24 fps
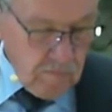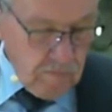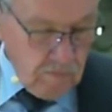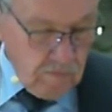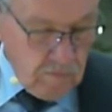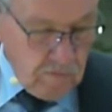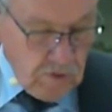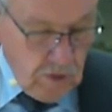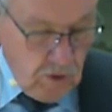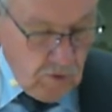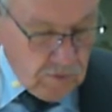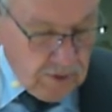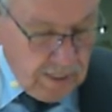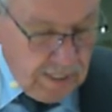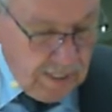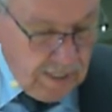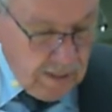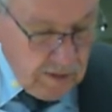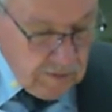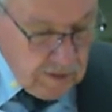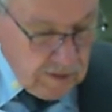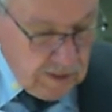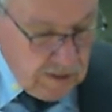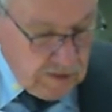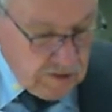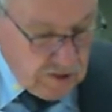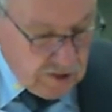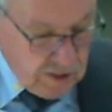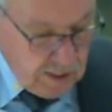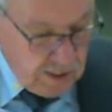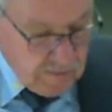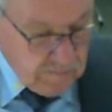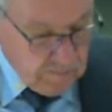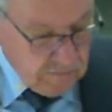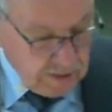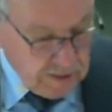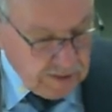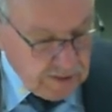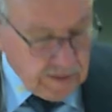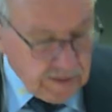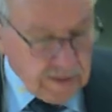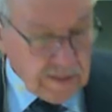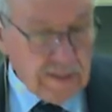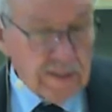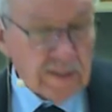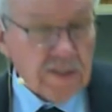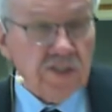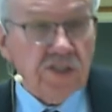No doubt he shed blood
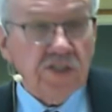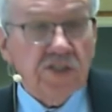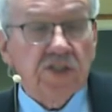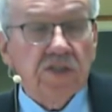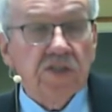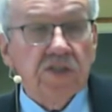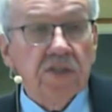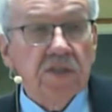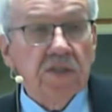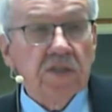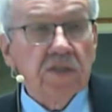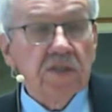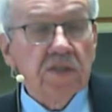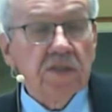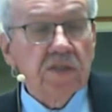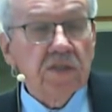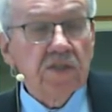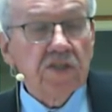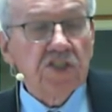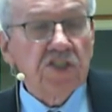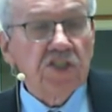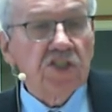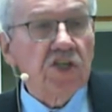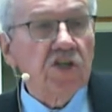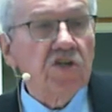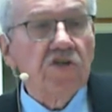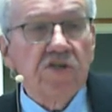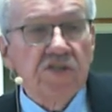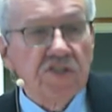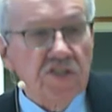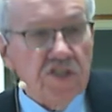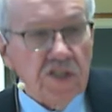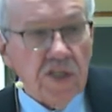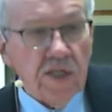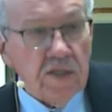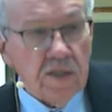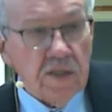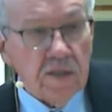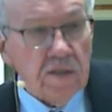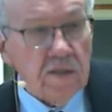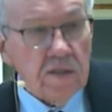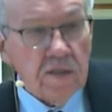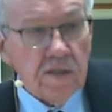in his scourging.